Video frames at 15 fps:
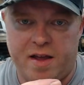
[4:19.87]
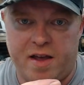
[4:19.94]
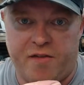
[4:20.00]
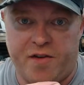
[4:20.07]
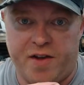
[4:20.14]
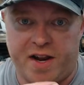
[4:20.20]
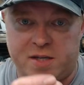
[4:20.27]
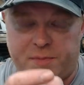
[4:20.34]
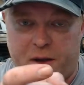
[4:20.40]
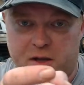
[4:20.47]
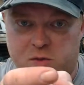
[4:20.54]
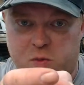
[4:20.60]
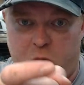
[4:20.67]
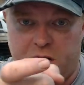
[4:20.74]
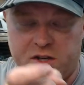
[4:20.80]
if it
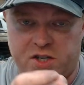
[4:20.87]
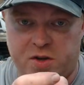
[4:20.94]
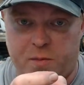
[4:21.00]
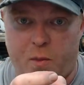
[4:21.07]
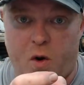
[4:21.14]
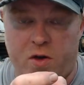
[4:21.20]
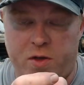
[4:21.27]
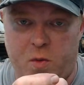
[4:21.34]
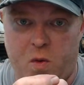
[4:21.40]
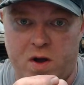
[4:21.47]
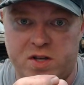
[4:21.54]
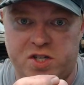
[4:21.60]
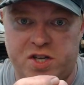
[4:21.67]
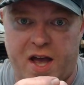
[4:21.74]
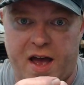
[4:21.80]
expels more than one
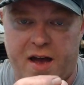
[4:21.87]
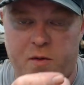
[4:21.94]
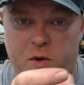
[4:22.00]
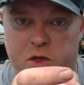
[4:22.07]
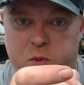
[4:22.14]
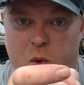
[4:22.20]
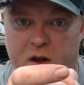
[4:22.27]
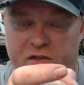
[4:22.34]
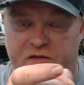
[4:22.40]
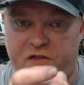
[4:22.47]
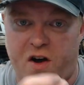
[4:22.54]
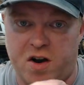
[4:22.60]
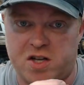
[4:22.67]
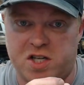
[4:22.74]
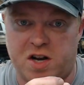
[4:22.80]
shot with one
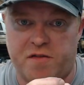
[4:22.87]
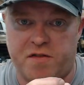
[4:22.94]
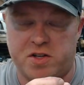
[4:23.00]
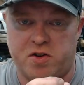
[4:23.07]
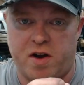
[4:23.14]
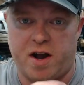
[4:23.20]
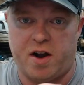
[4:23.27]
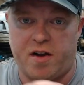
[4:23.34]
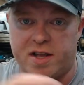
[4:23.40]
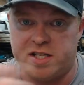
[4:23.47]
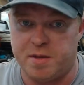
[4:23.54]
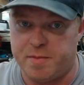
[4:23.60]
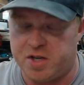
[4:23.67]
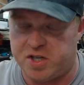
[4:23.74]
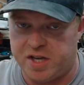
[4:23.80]
function of a trigger, it's a
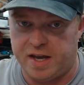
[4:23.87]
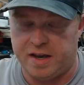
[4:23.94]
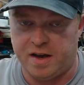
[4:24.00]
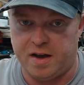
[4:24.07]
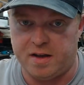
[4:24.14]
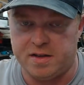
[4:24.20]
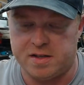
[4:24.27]
machine gun.